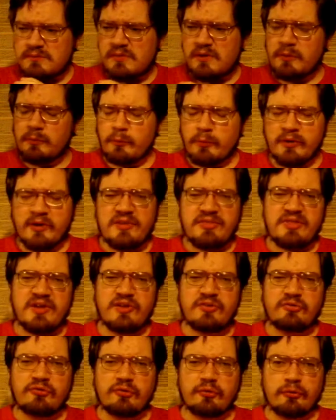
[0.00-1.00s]
what I
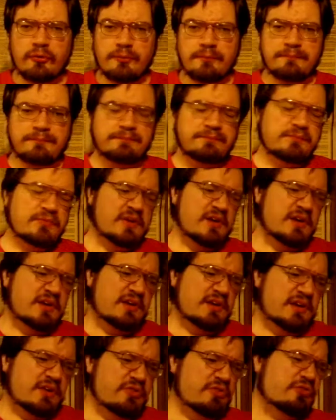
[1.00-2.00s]
then do
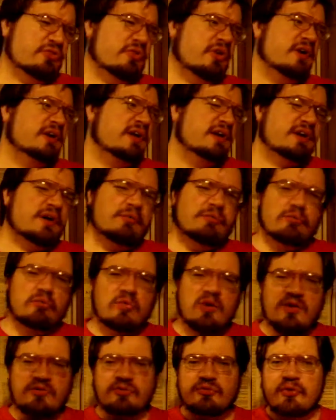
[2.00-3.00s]
is try and get a
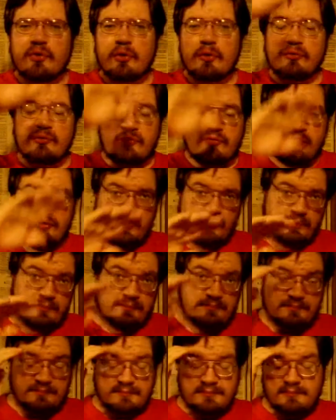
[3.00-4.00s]
rough overview.
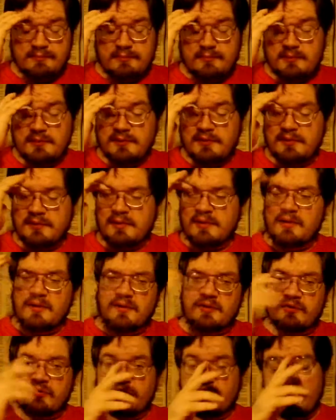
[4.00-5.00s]

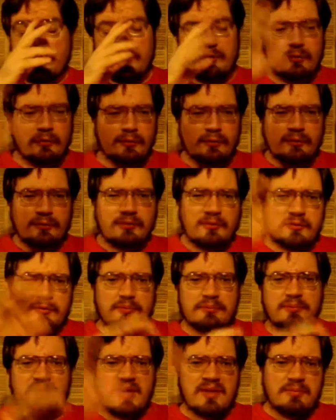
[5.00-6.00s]
See all the
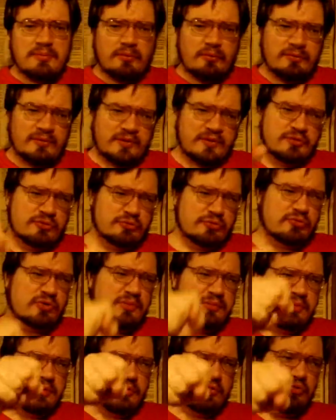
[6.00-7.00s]
people that
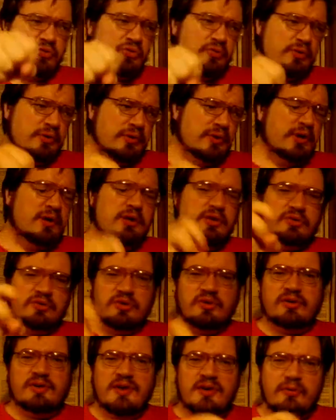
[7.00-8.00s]
contribute to it.
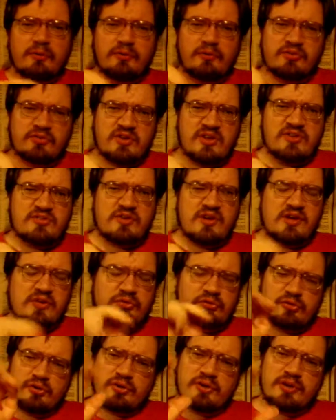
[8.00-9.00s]
Not get all the details,
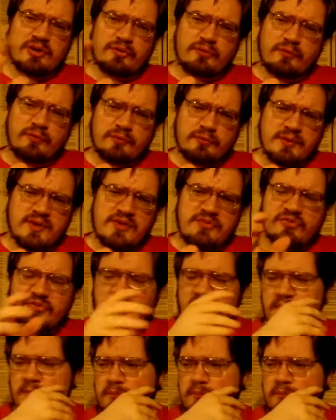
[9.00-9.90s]
not get all the reasoning.